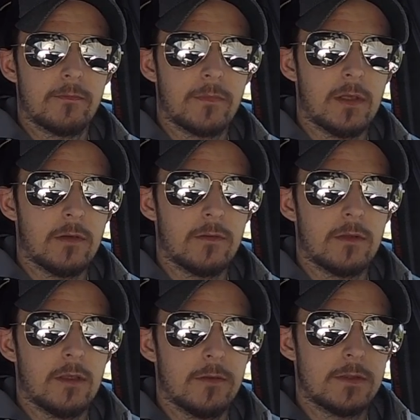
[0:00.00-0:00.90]

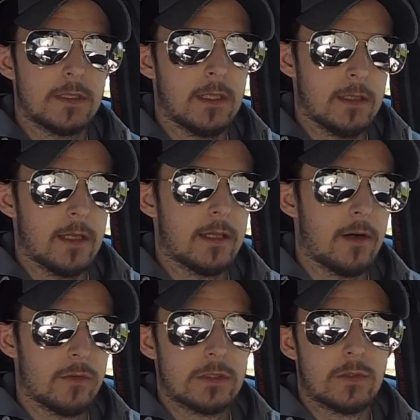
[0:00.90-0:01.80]
you've seen
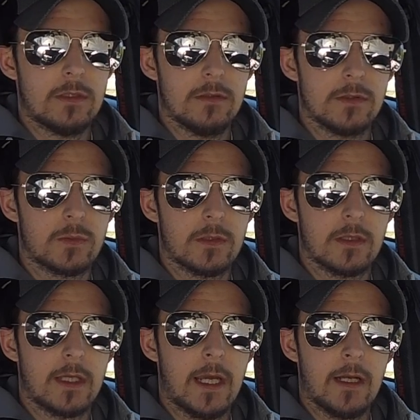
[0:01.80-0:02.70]
that was used with
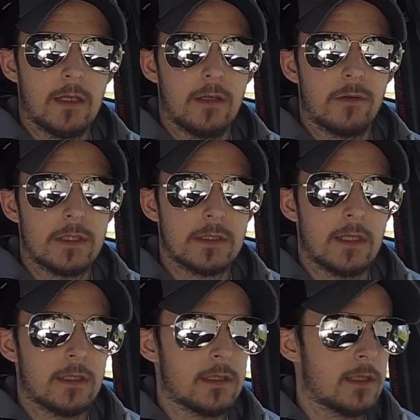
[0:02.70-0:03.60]
the Canon EOS
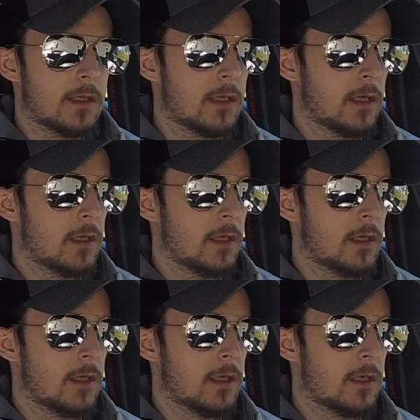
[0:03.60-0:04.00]
80D,